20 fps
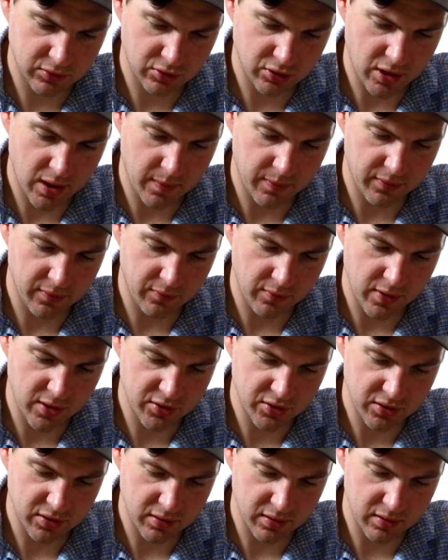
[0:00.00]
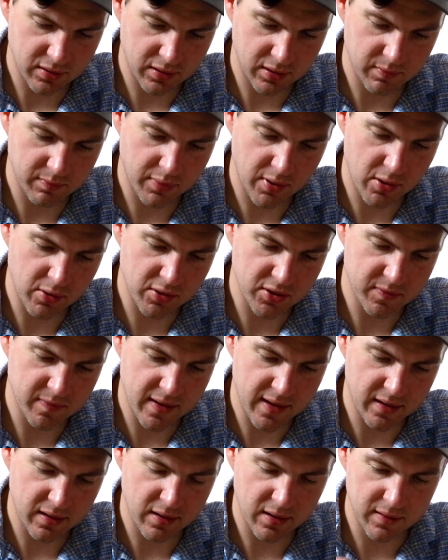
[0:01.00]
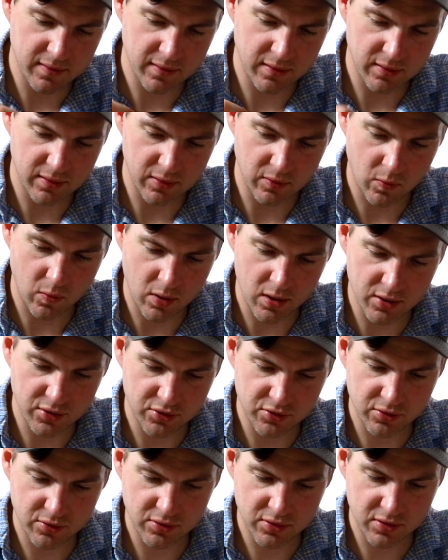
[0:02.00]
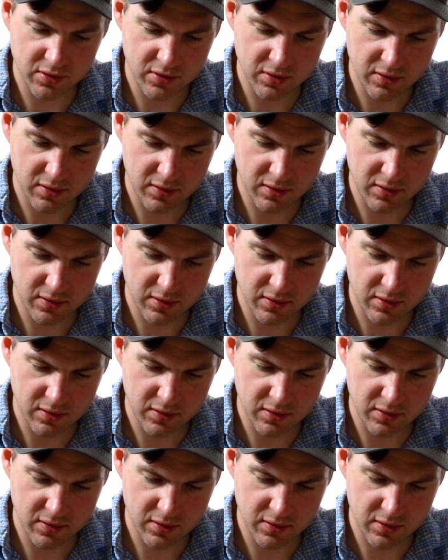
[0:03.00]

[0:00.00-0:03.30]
Drop the rest of the components back on there on the washers.